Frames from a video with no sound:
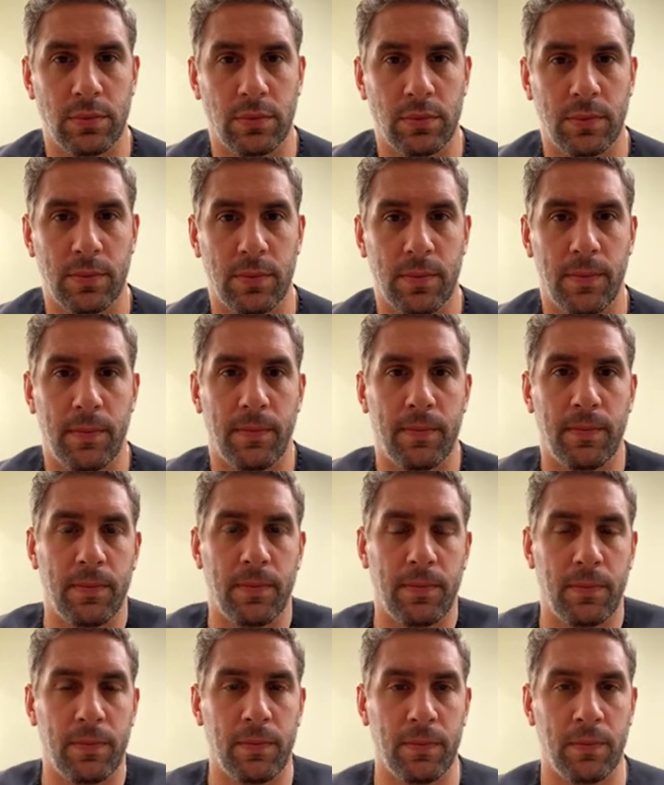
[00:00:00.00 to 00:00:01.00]

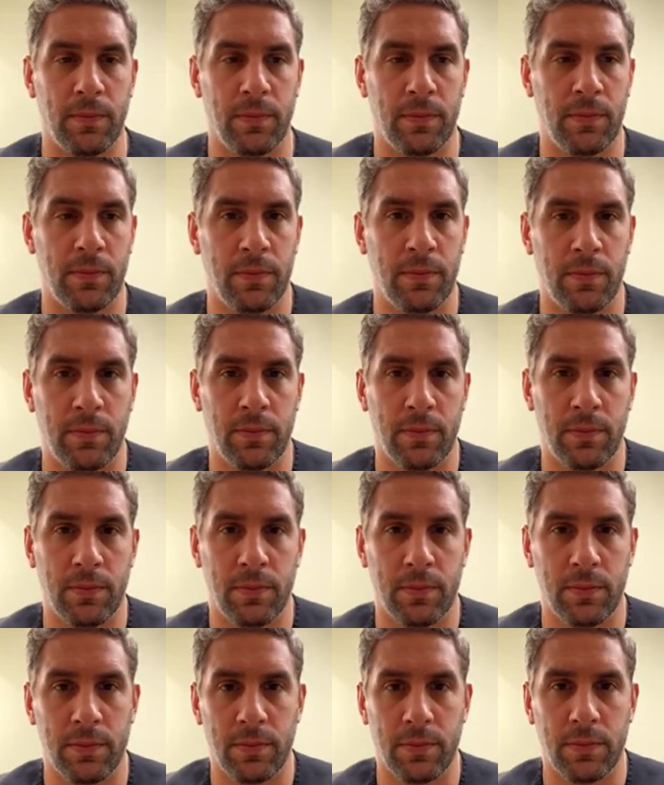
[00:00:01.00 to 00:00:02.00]

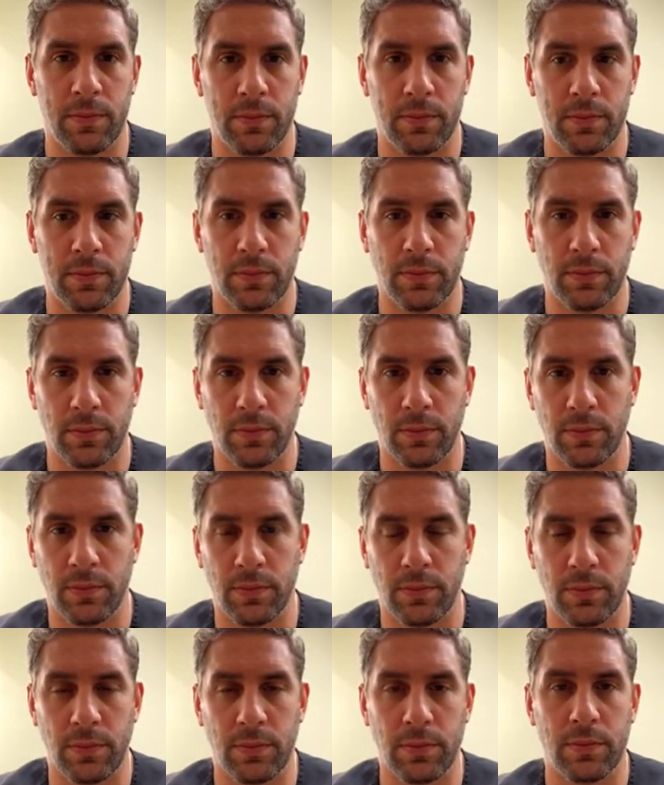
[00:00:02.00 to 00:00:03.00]

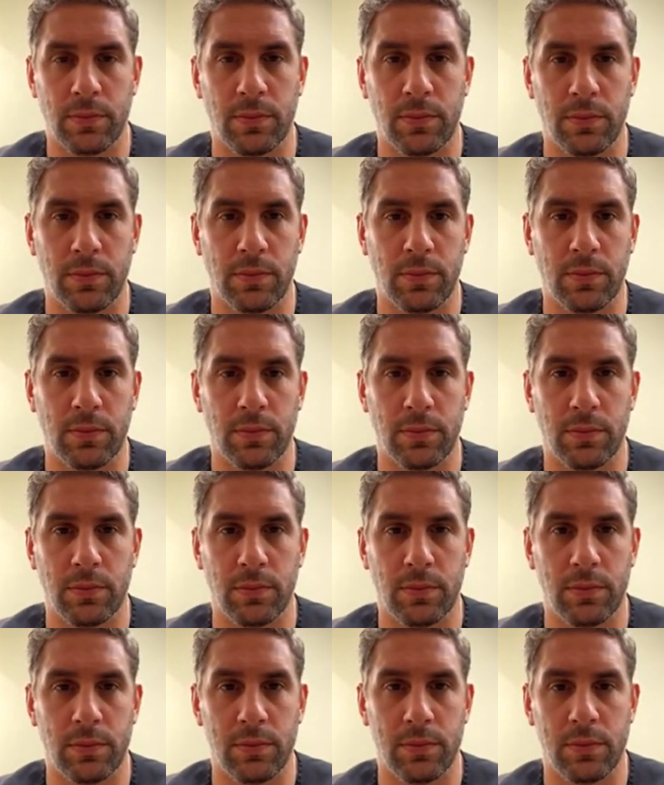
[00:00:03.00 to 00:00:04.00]

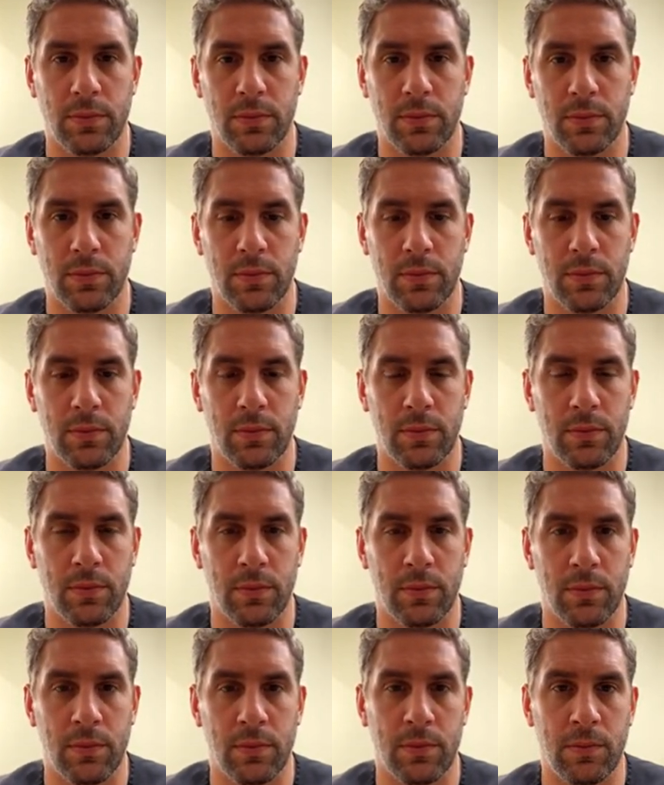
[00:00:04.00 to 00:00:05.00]

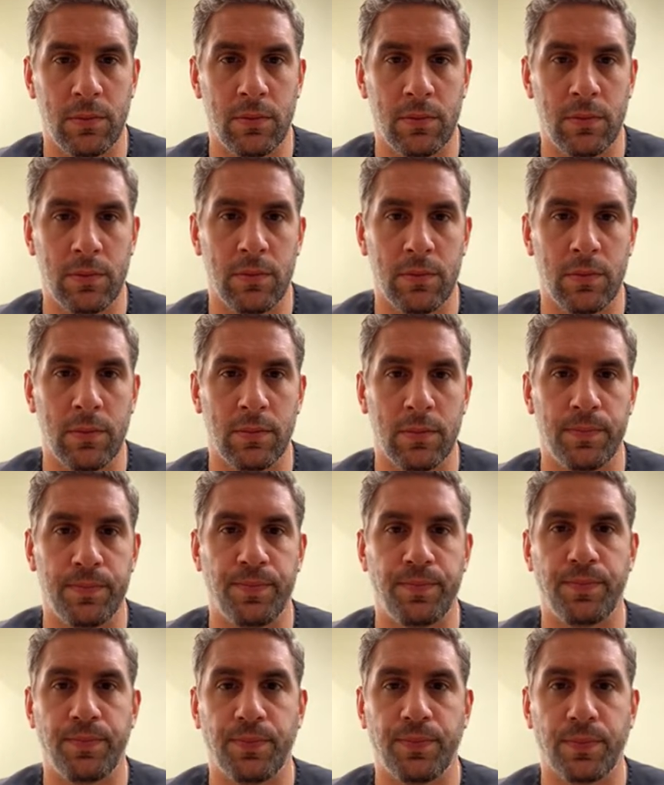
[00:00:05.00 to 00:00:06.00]

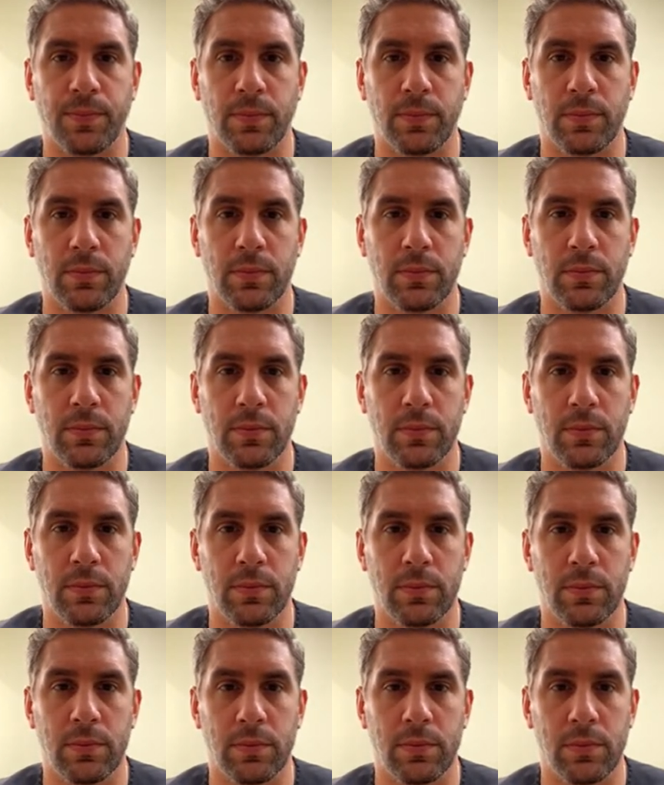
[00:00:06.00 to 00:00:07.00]

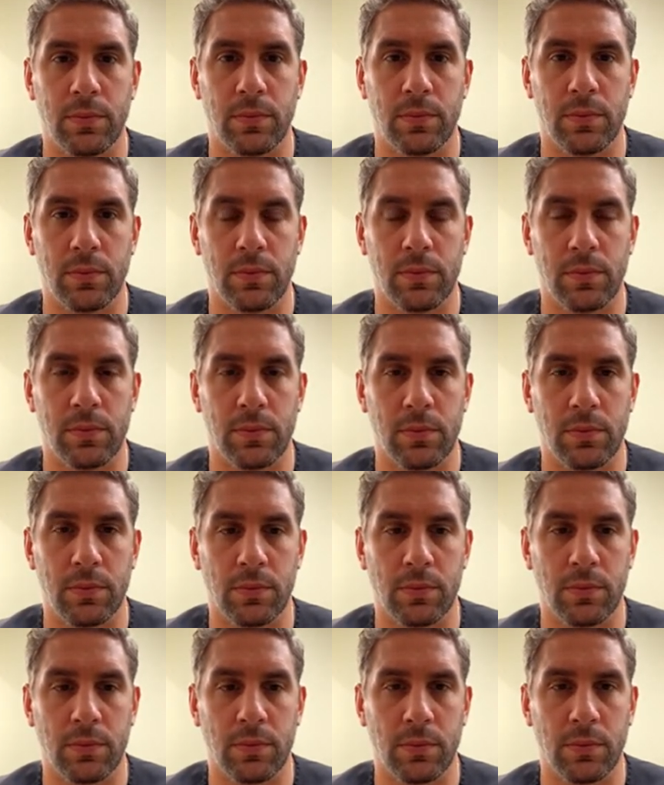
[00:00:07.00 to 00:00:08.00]
[no speech]